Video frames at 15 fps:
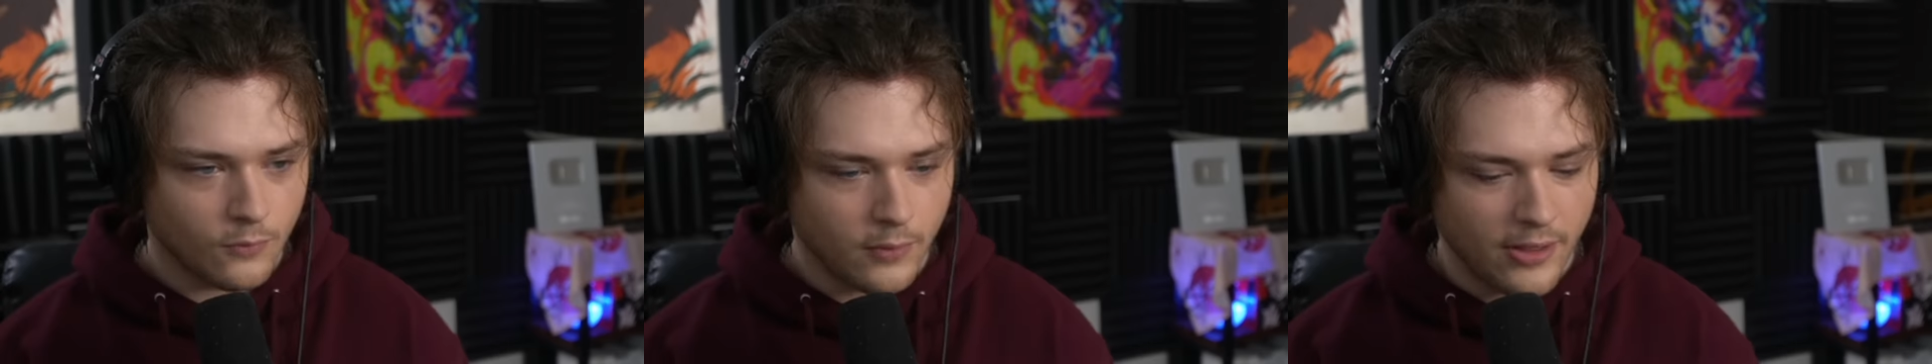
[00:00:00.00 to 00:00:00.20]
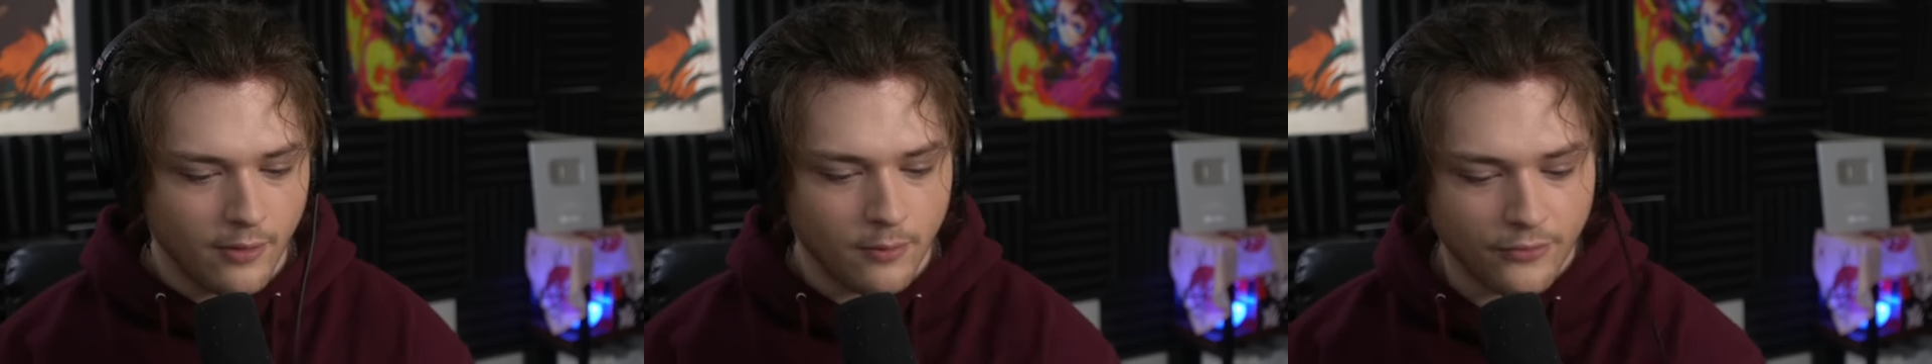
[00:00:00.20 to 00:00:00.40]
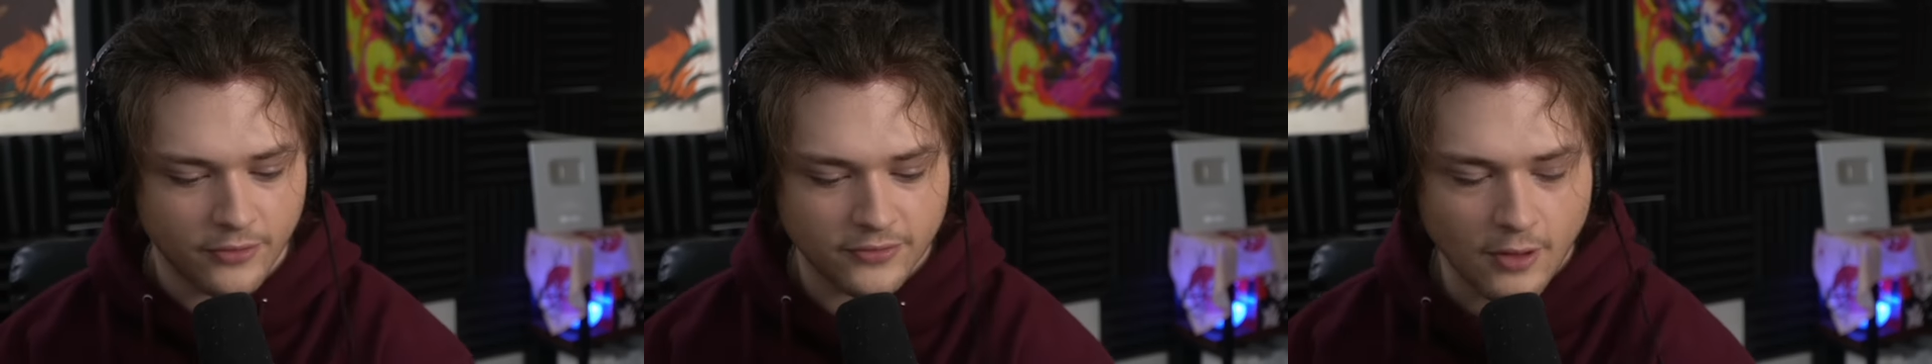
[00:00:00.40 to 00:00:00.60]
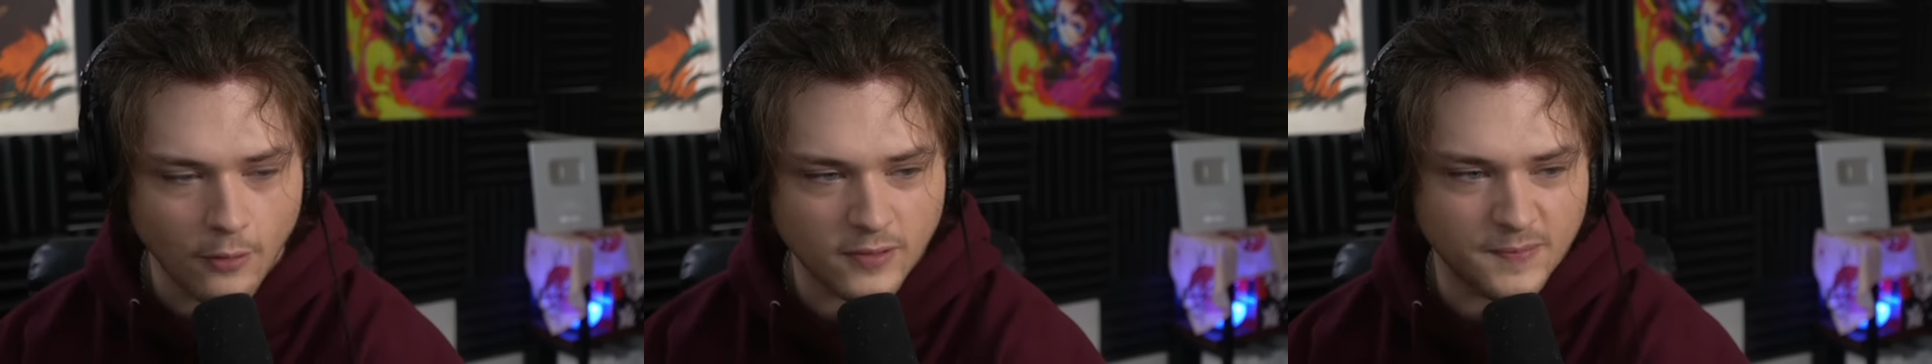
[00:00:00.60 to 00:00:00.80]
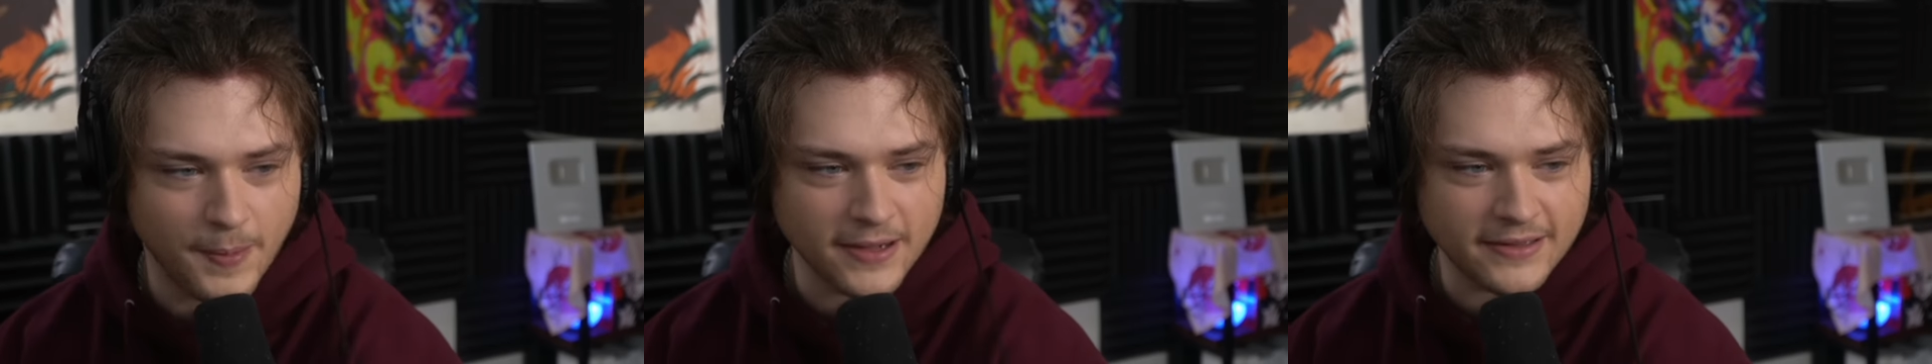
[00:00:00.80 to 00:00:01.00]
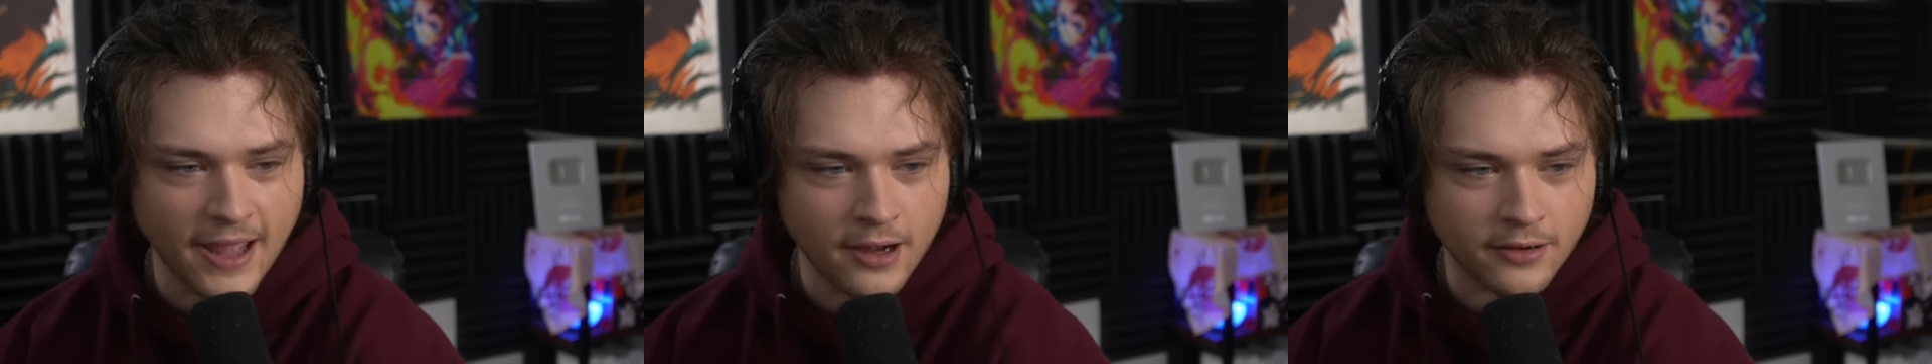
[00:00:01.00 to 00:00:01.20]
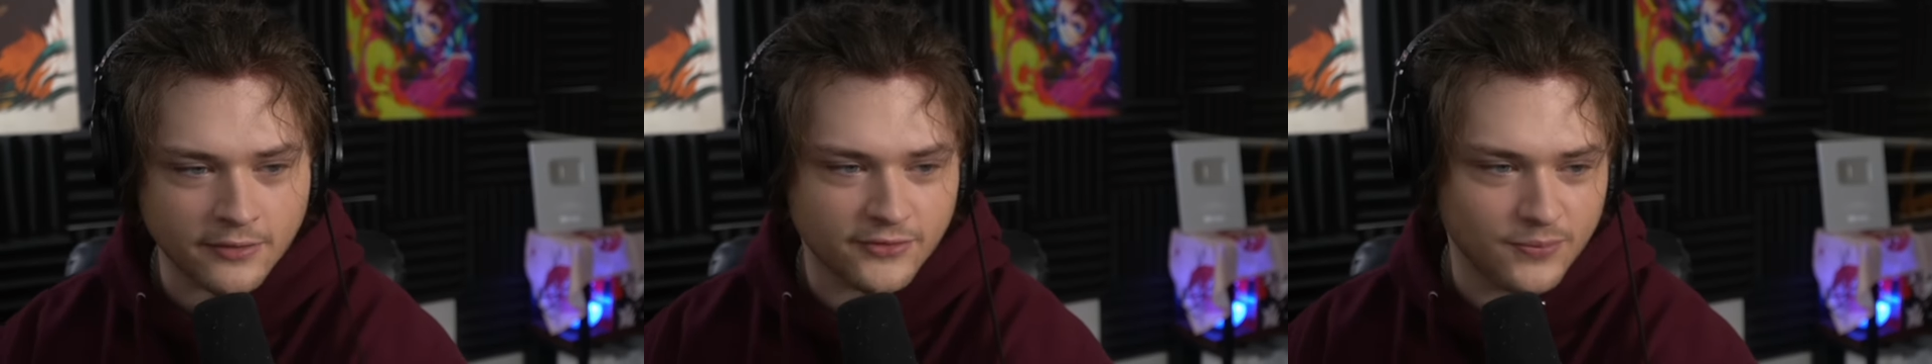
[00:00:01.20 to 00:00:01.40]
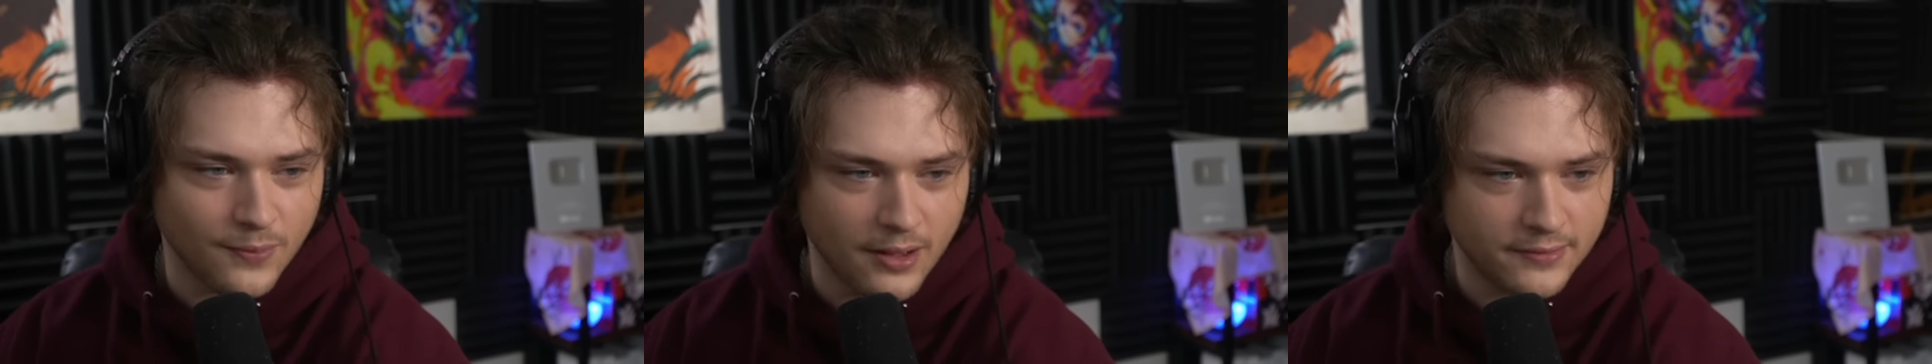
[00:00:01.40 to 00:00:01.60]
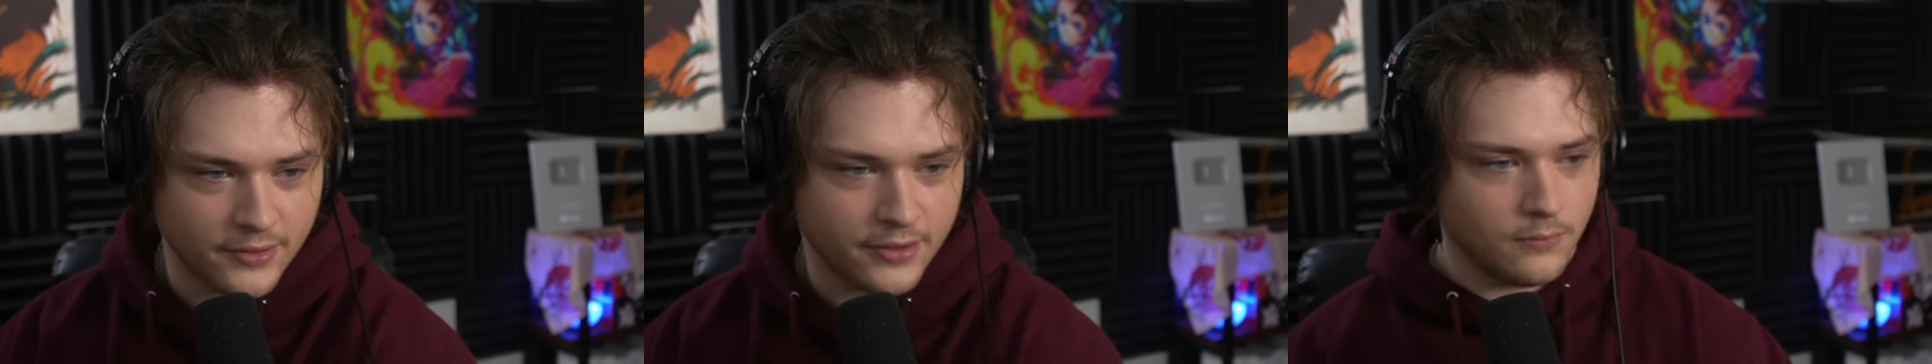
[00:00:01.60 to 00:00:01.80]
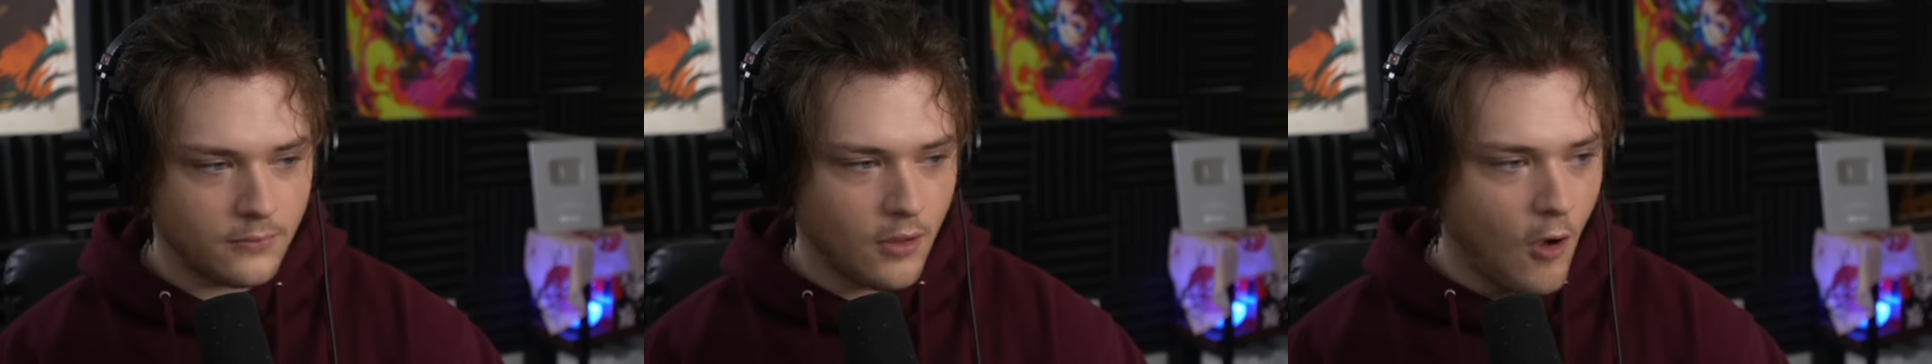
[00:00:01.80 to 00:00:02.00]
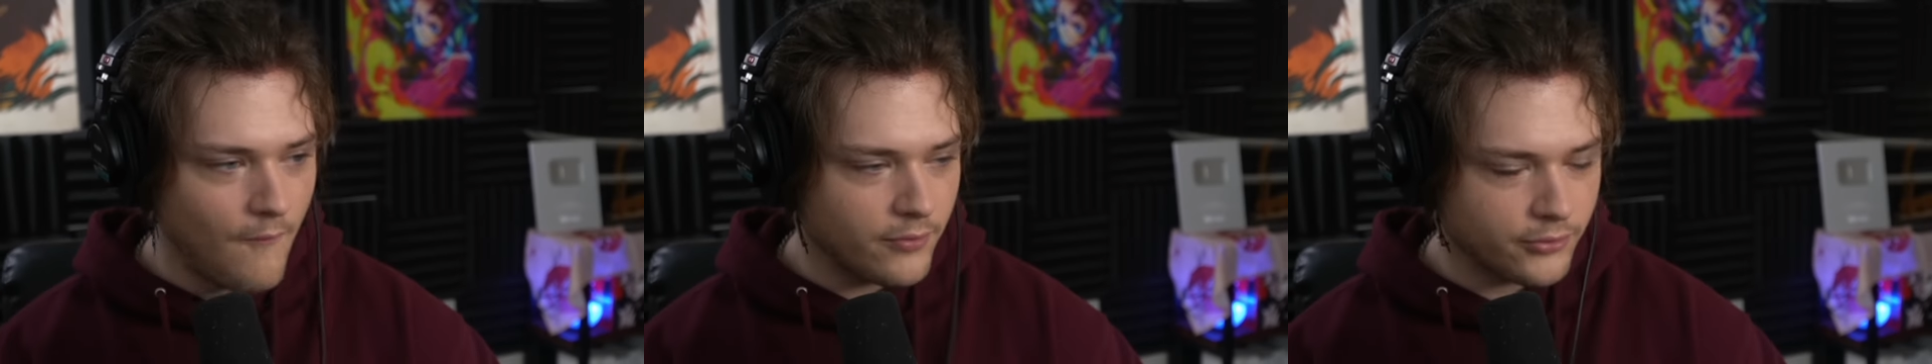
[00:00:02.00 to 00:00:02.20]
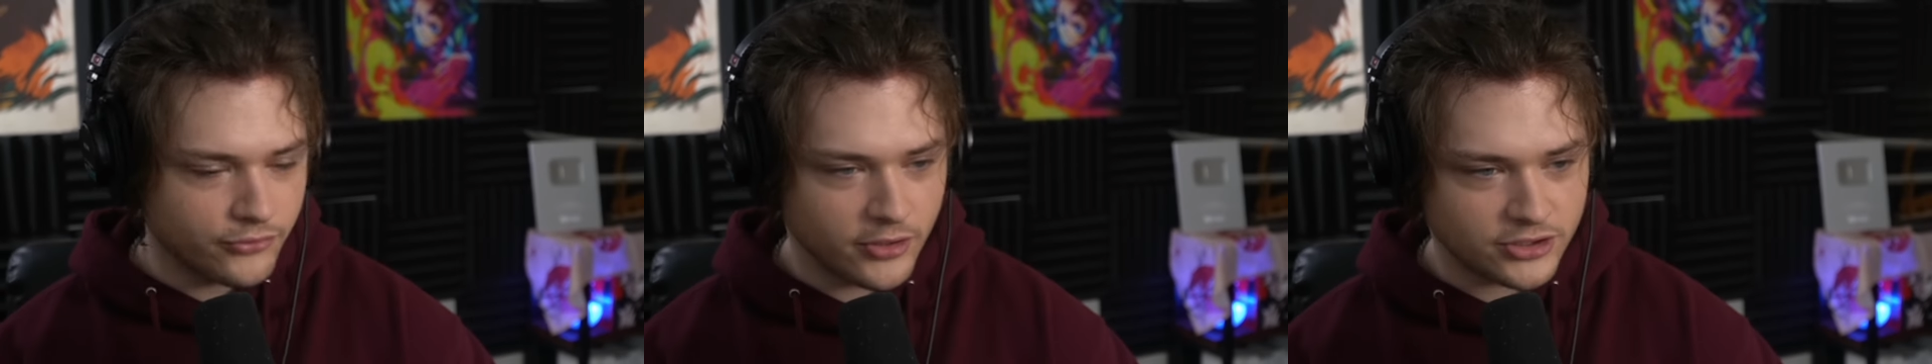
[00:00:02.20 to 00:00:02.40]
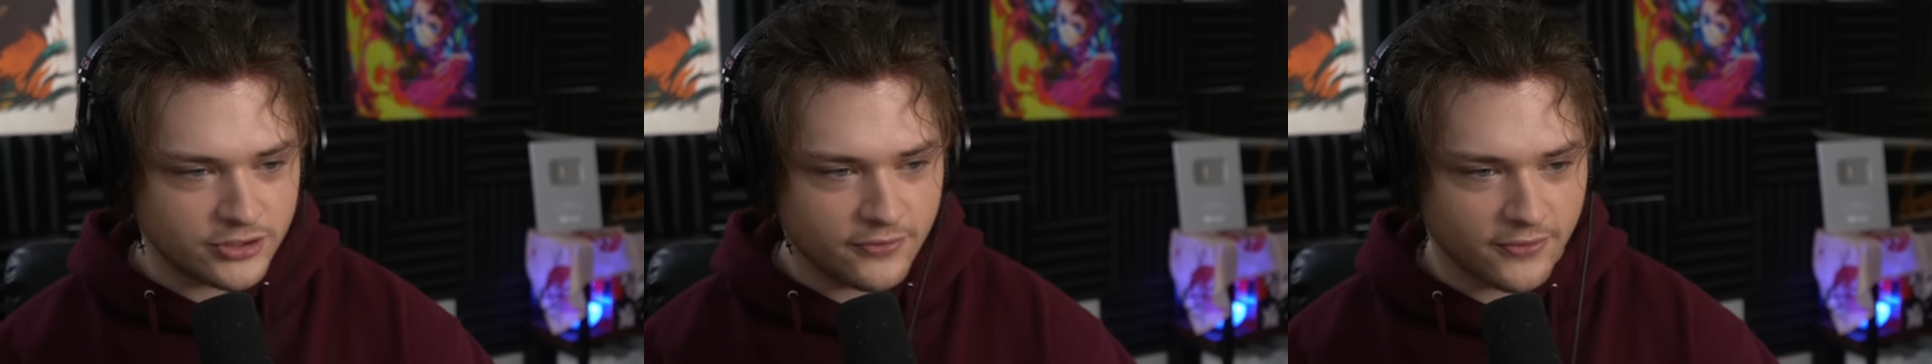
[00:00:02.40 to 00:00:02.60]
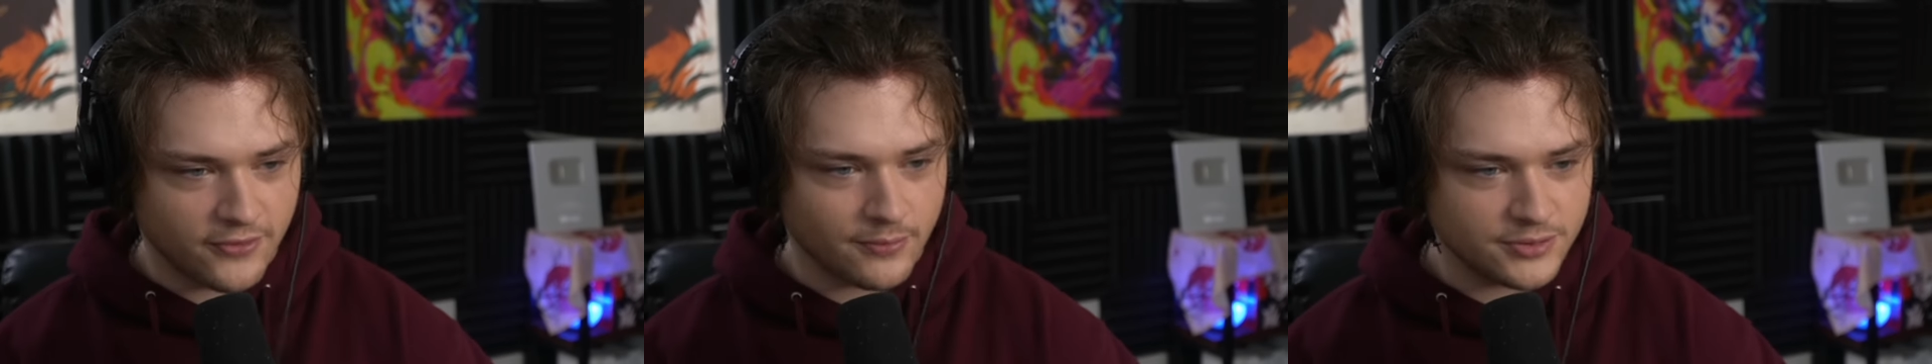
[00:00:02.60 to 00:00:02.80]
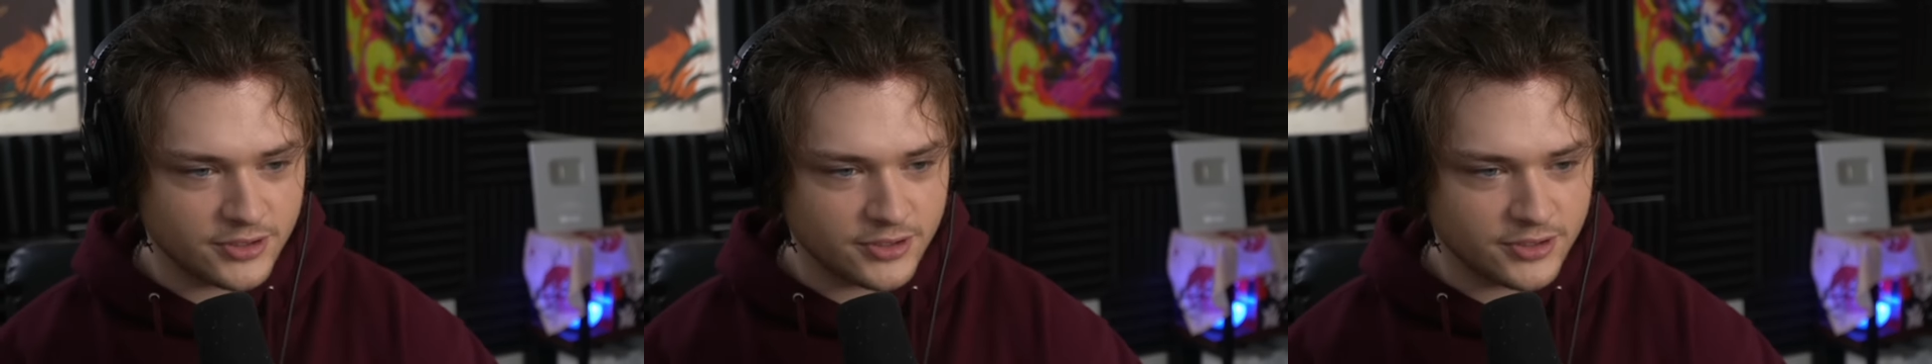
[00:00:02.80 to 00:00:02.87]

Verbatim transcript: Wait, there, there's no spectators? What, is it COVID restrictions or some